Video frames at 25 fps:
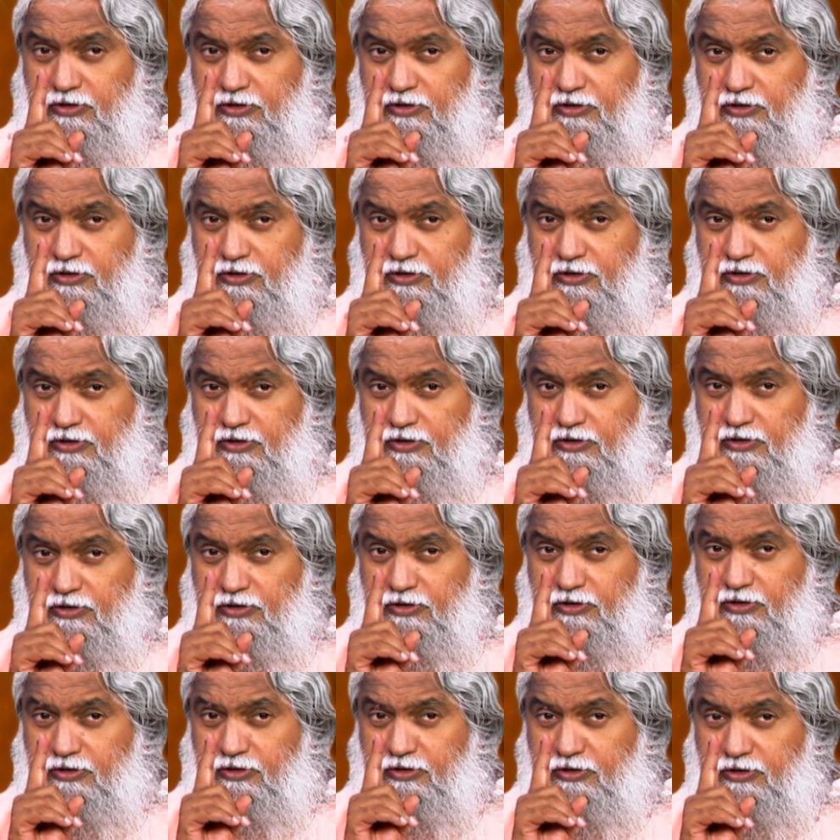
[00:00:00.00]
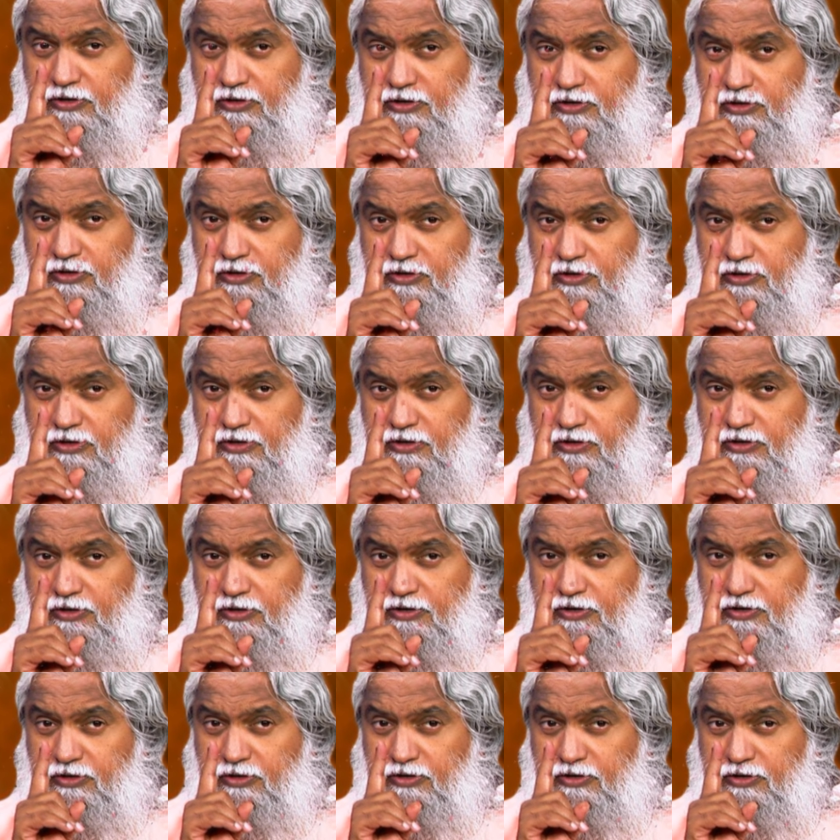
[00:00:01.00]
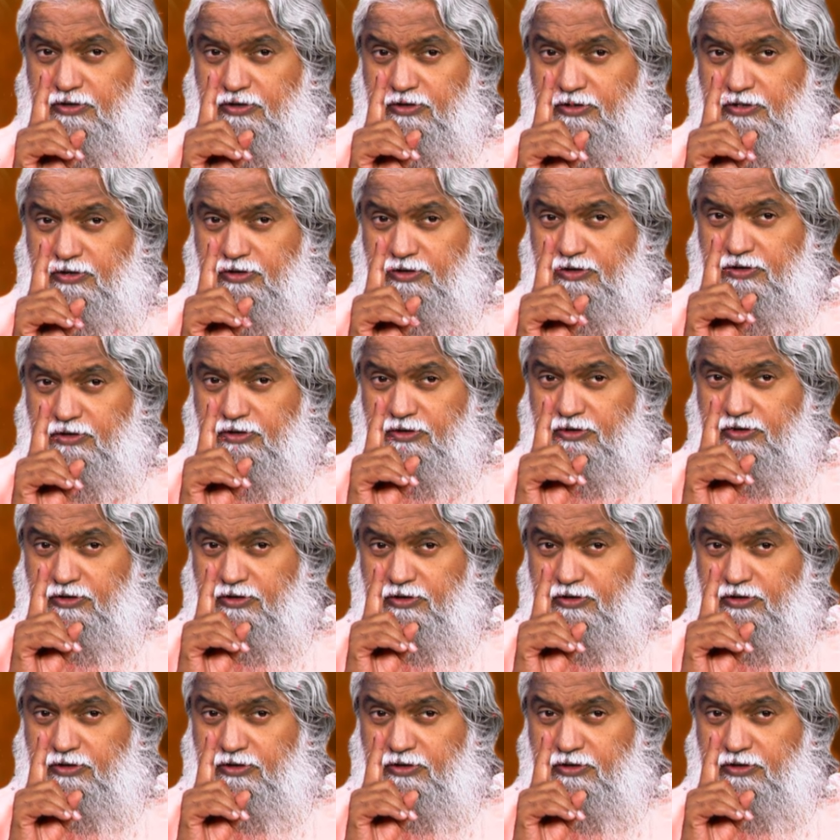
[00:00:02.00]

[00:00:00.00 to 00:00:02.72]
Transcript: (no one is talking)